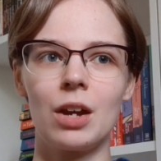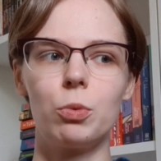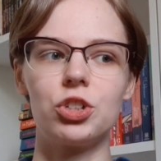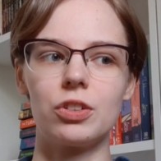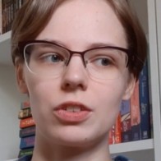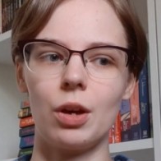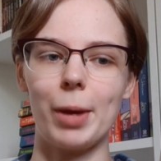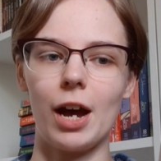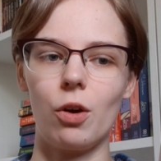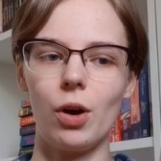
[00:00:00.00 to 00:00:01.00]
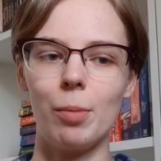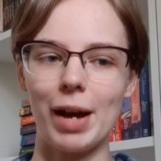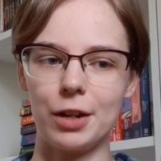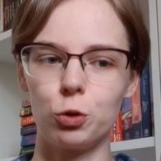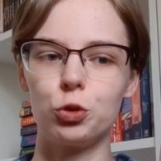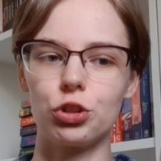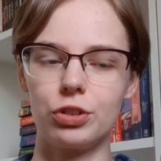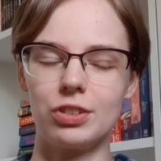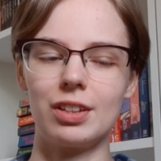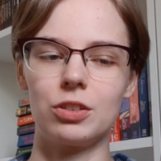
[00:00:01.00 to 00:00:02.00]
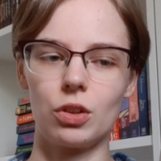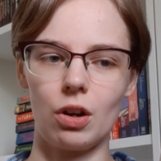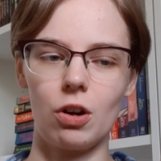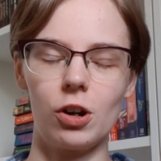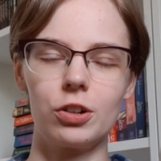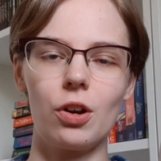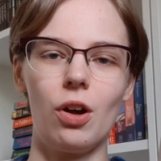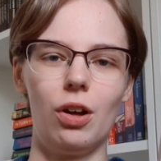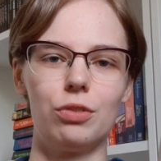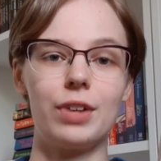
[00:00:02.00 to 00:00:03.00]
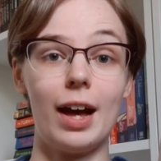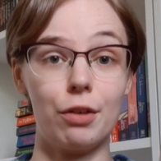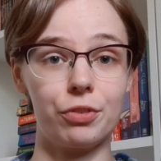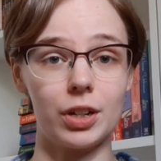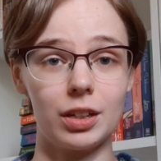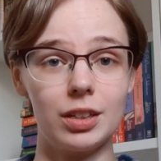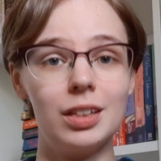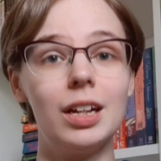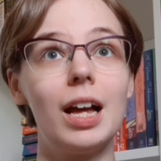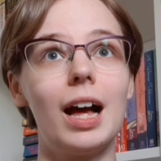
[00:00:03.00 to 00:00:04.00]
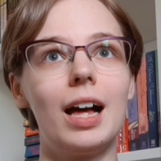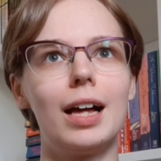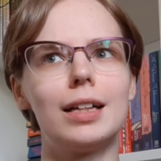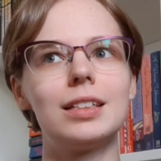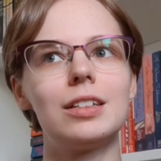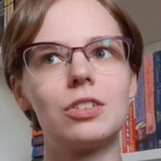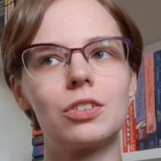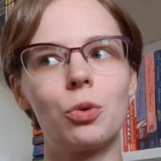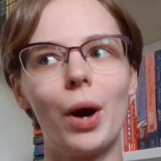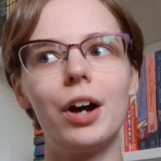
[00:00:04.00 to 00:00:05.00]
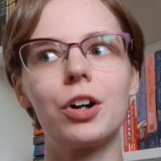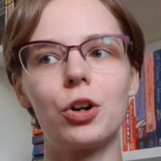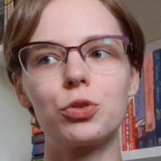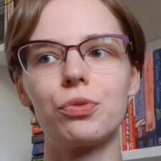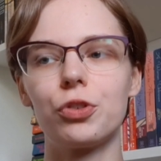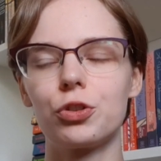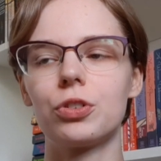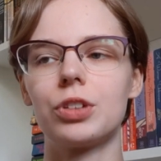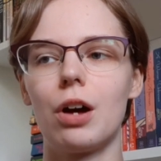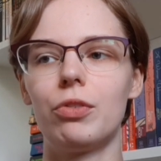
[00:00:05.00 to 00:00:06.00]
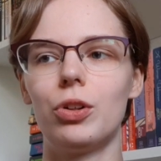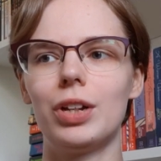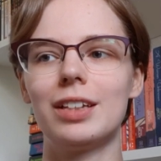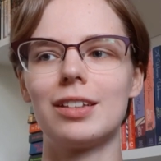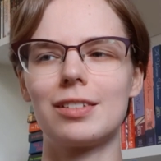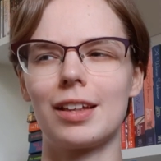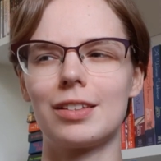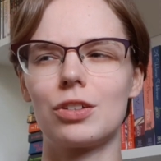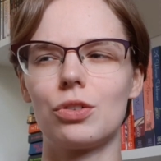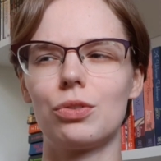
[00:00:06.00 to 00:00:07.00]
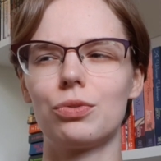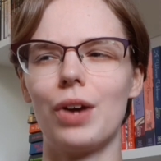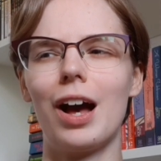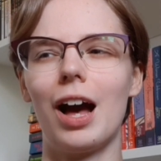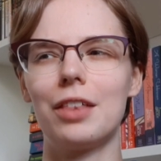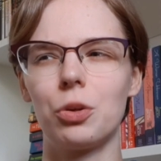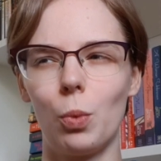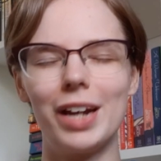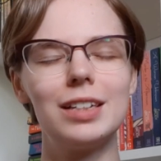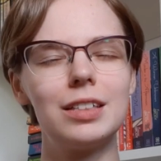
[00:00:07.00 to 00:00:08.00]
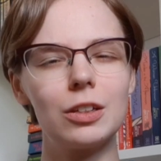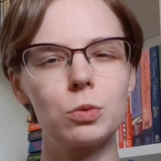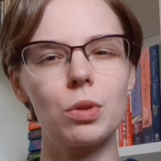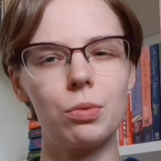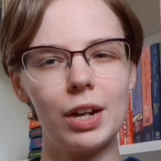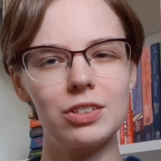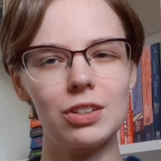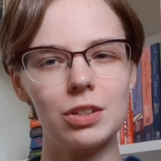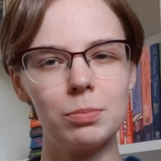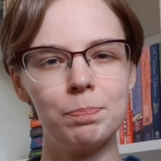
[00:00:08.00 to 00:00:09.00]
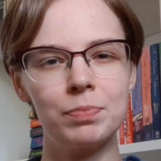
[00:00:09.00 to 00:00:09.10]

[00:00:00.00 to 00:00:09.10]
which is about a man who journeys into the heart of Africa. And it's quite a controversial novel in the sense of the way it deals with racism.